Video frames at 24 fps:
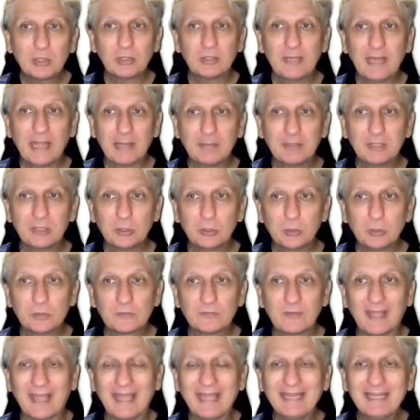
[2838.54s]
Maybe it could
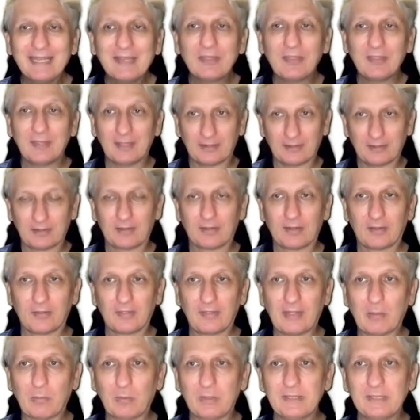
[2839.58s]
now be used for
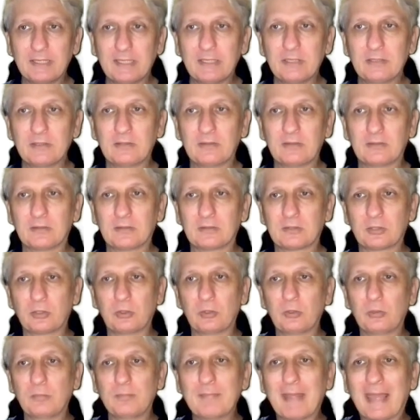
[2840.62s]
anything that we
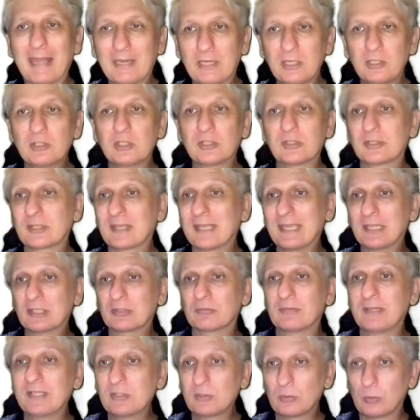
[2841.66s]
need to
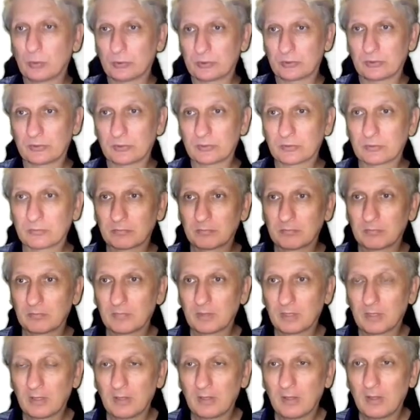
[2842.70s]
manage scarce
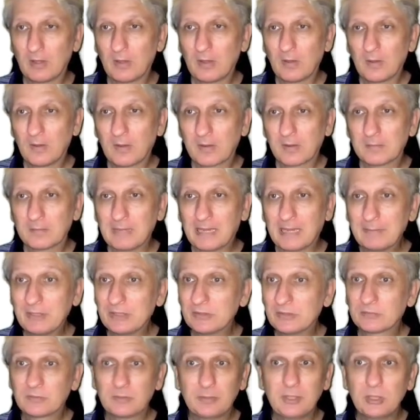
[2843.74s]
resources.
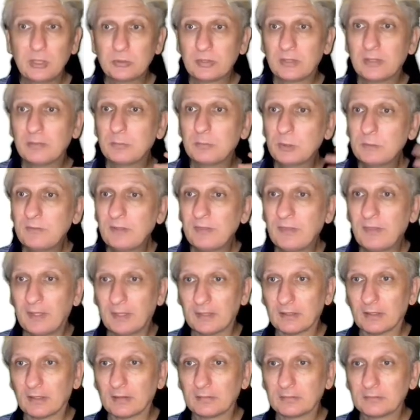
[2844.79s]
Maybe it could be used
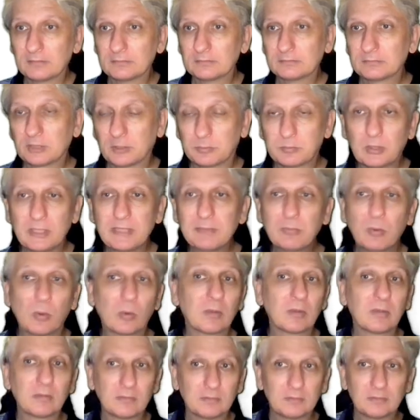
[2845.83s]
in a movie theatre
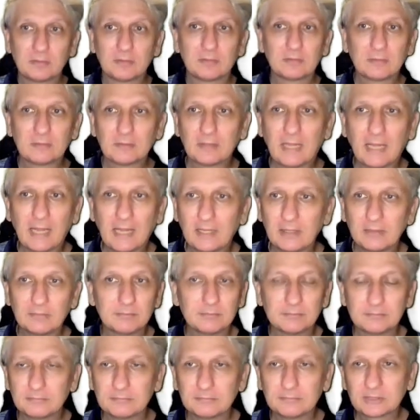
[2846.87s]
to pre book
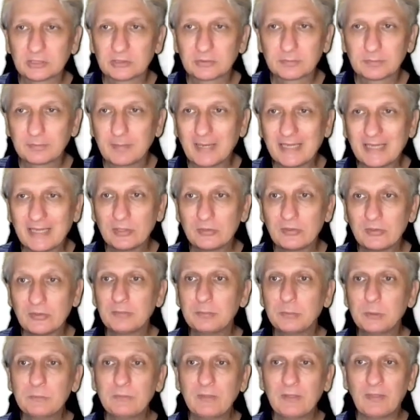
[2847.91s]
um,
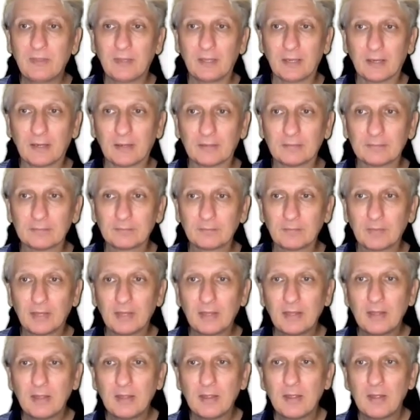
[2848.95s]
spaces in a movie
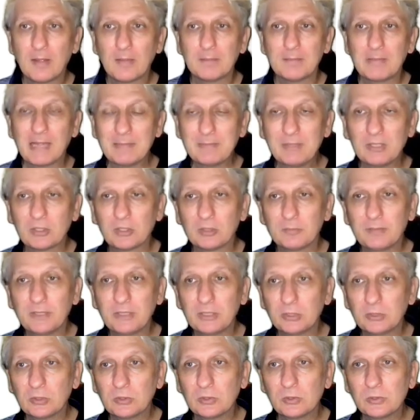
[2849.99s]
theatre.
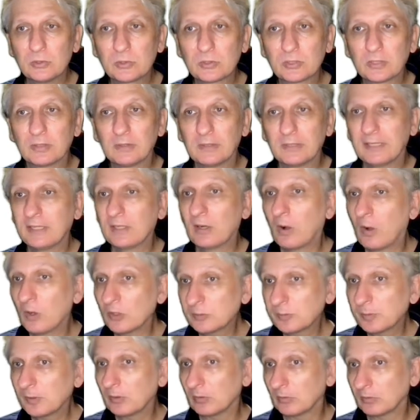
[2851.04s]
Maybe it could be used
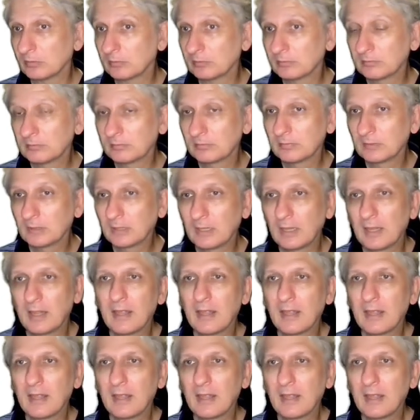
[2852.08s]
in a hospital.